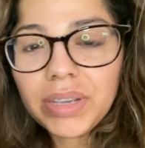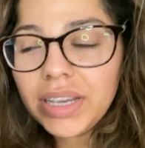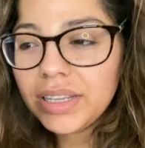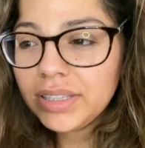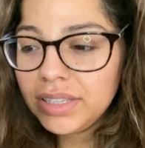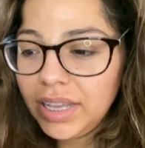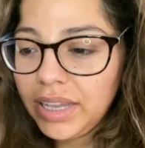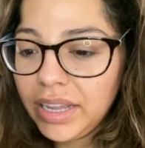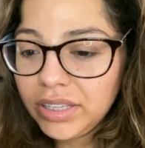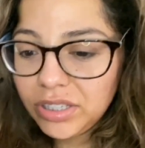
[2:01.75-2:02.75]
because
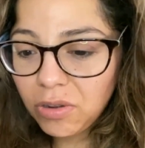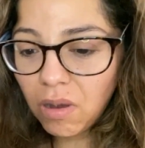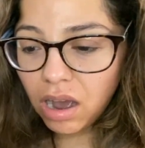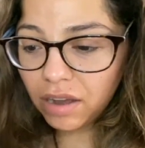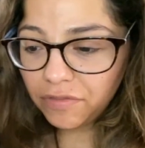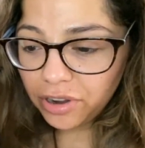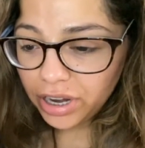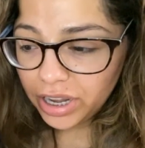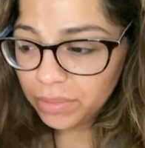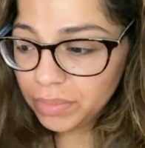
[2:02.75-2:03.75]
it gets so hot for
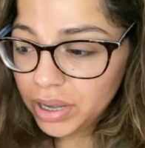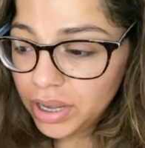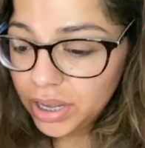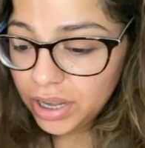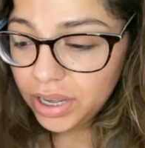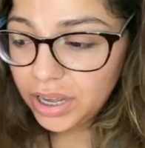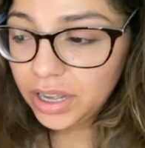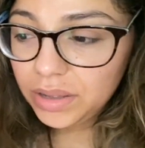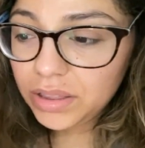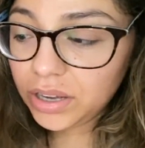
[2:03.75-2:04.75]
him,
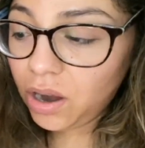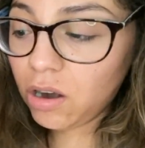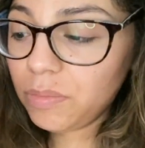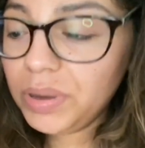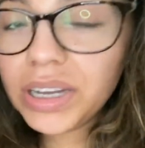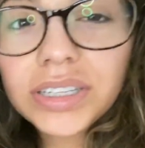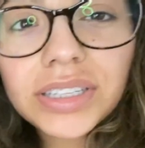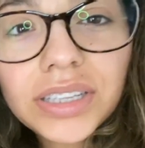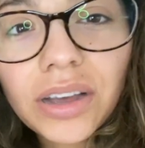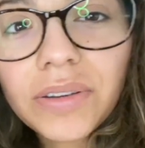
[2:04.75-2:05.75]
the carpet.
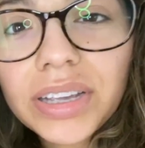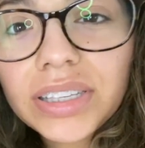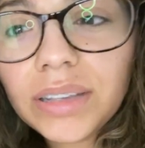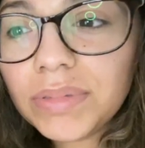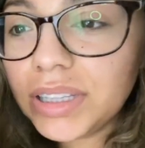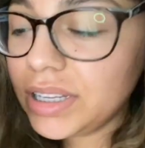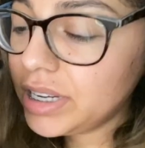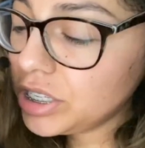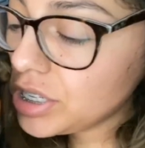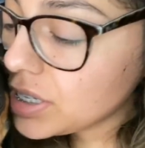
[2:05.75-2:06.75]
So he sleeps in the
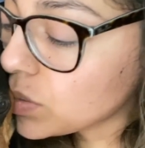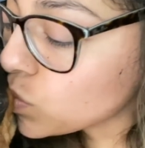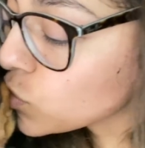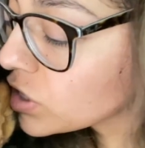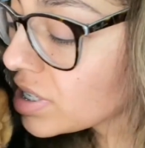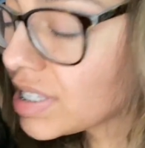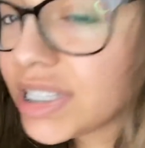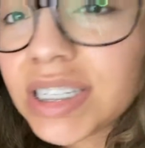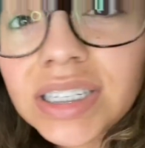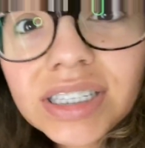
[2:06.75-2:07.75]
kitchen, and
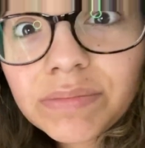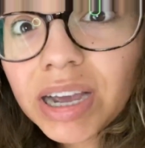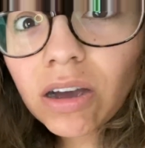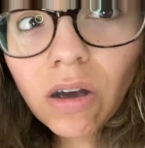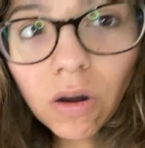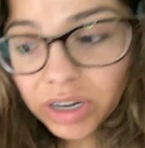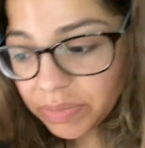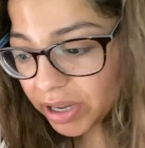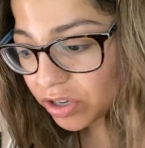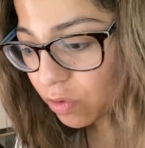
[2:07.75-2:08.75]
Sin somehow always
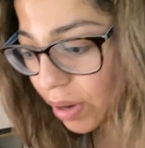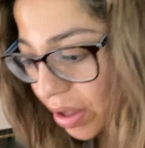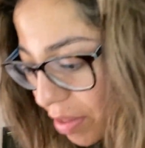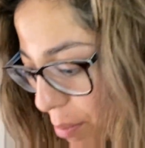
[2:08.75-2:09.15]
makes her way on the